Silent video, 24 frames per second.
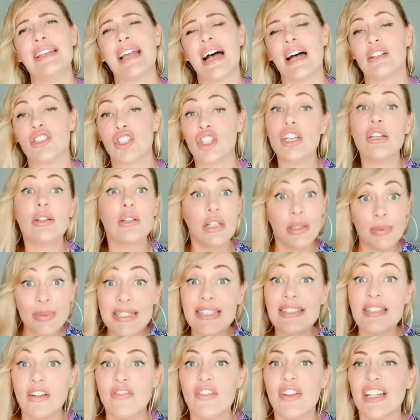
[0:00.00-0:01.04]
yeah. She, it was
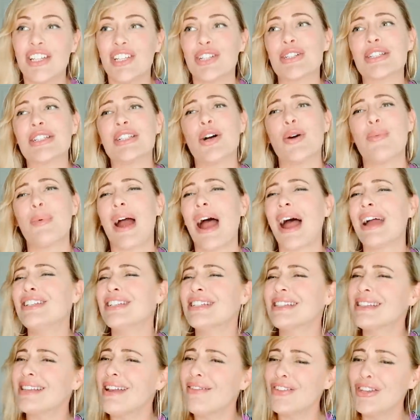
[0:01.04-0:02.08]
stuff like, you're so. I
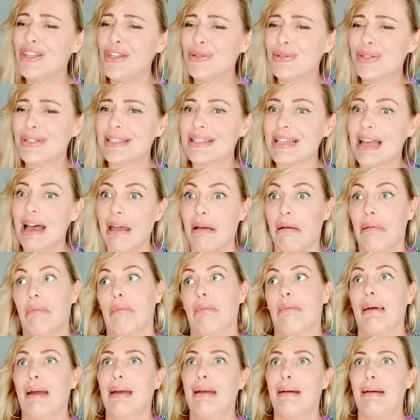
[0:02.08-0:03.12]
just love that you just like
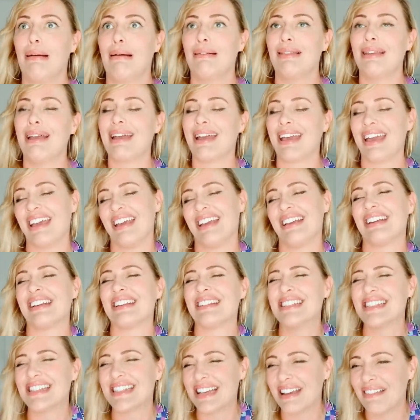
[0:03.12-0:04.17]
wear
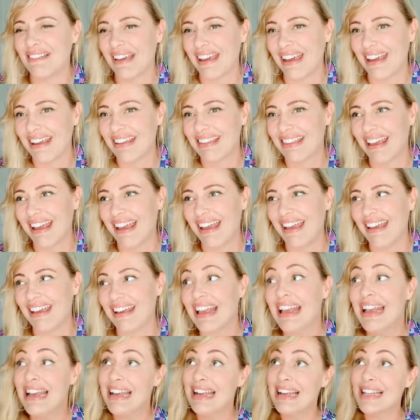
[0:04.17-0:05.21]
leggings. I mean, like,
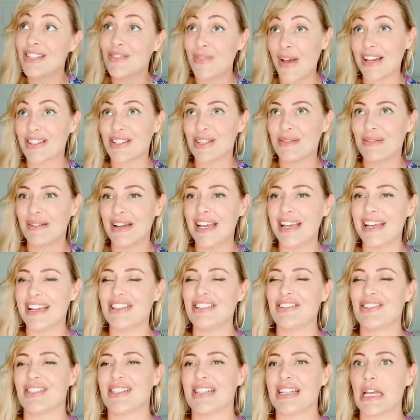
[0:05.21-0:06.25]
it's fashion week and
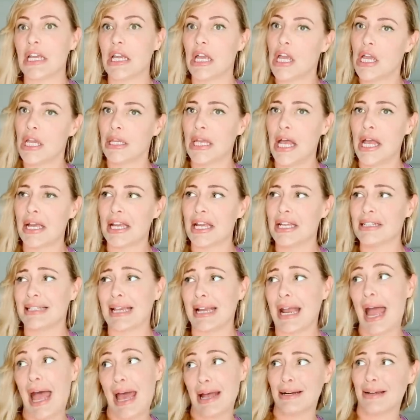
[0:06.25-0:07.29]
you're just like in leggings.
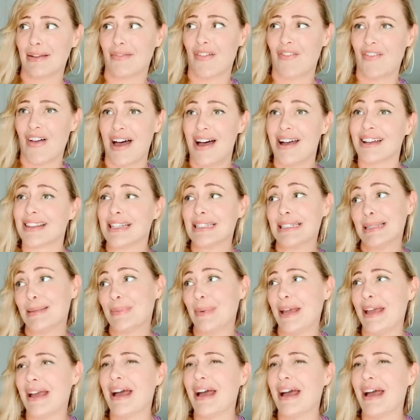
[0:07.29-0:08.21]
Like, I don't give a fuck. This is me.